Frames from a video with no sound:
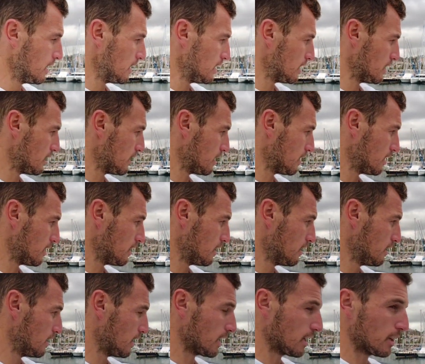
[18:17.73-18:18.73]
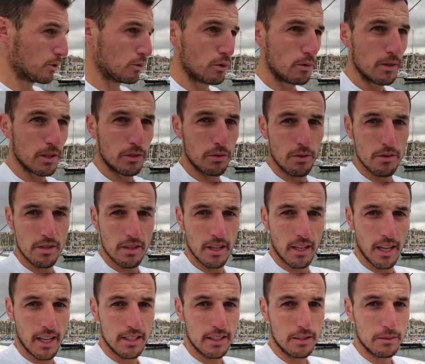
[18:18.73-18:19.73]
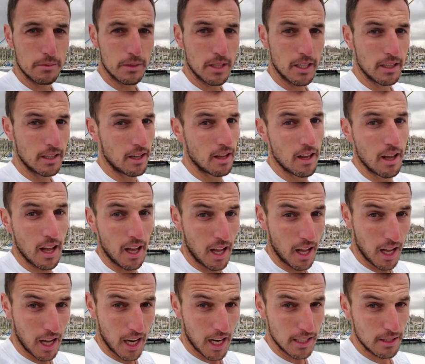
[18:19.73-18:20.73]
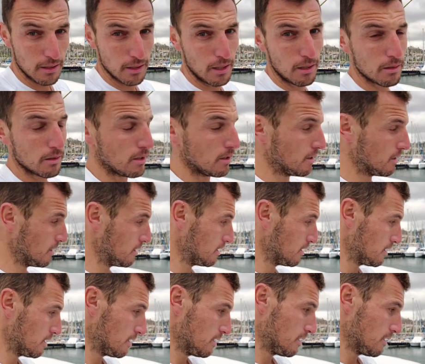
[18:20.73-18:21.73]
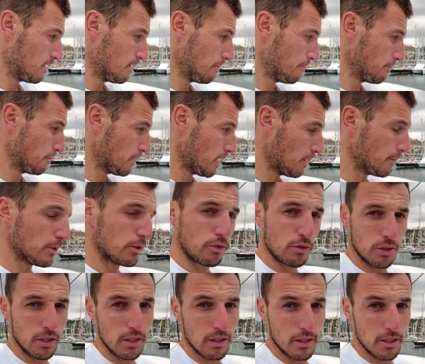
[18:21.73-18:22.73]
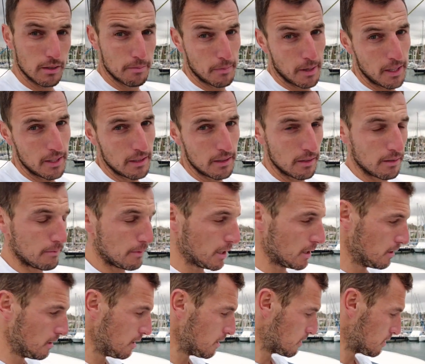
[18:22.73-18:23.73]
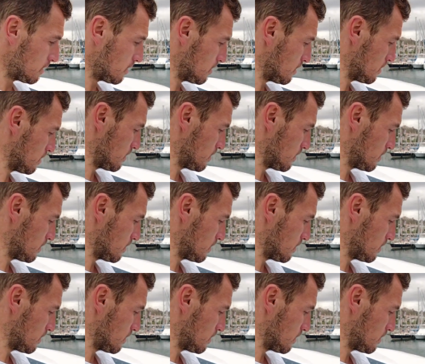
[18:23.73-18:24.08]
Like a normal cruising catamaran, I don't know. I'm not sure. It might not.